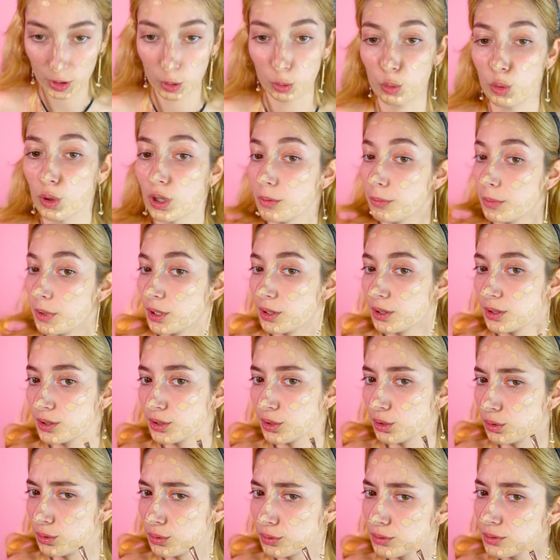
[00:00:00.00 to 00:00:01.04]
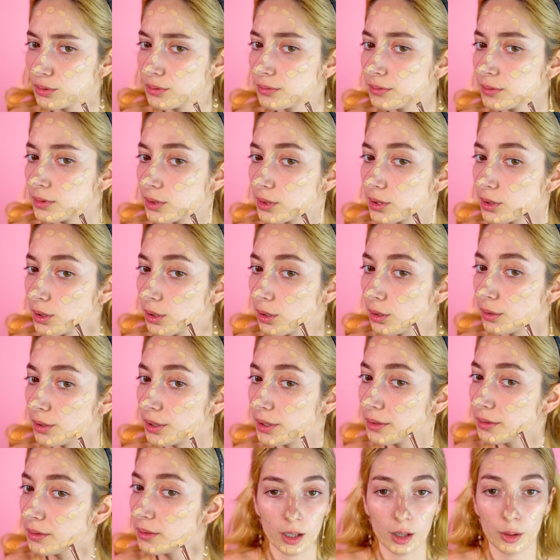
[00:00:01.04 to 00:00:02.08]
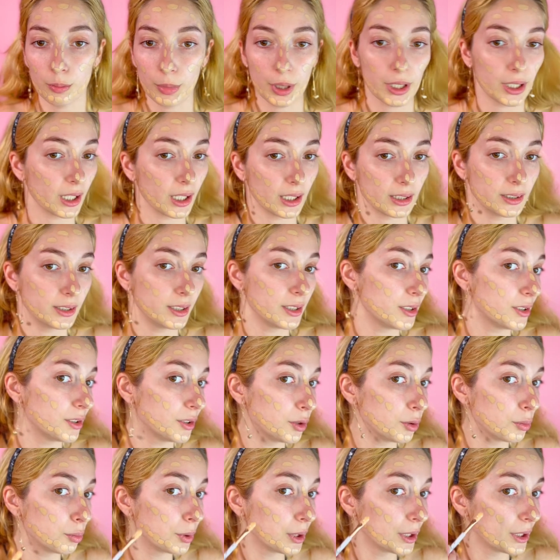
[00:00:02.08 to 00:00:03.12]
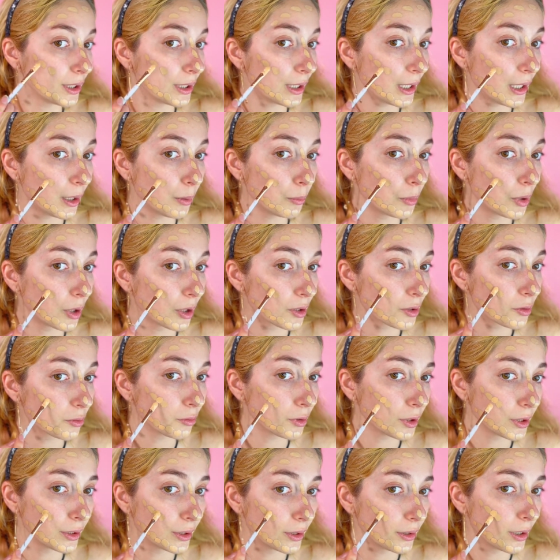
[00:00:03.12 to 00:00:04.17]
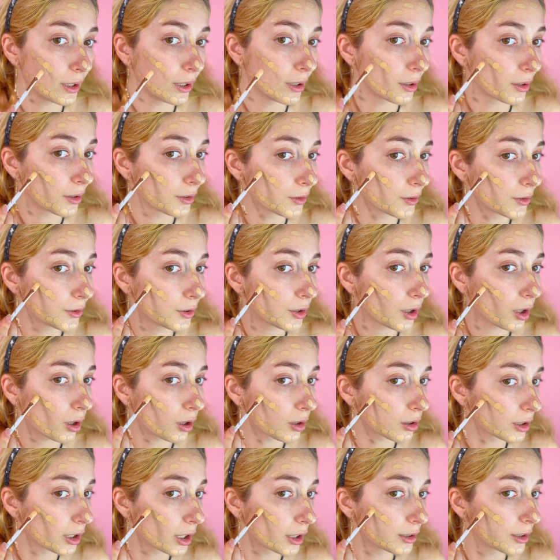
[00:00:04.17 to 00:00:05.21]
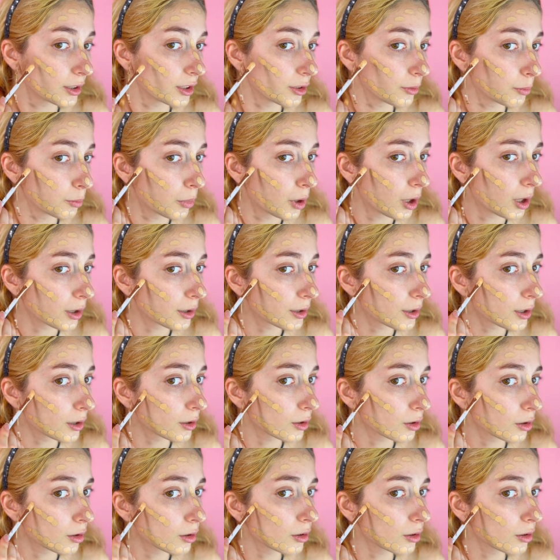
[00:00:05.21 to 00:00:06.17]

warmer tone. Sorry. Oh my god, these stupid neighbors with their dog that is barking